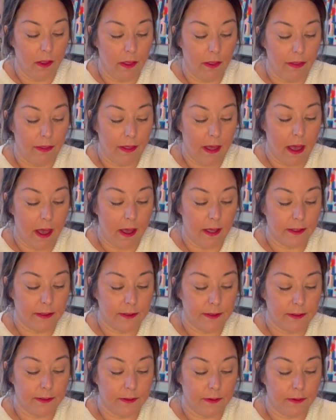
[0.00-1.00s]

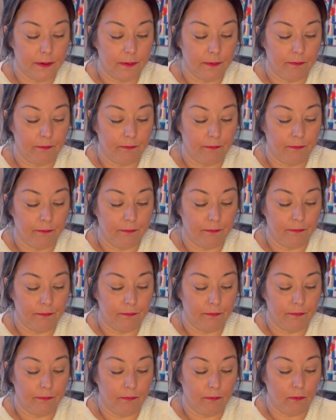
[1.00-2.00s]
that
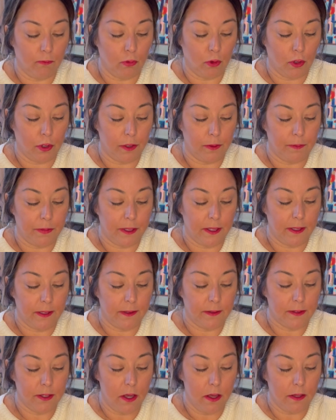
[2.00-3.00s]
we're going to be
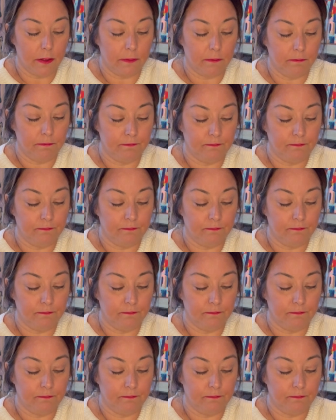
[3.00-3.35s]
done.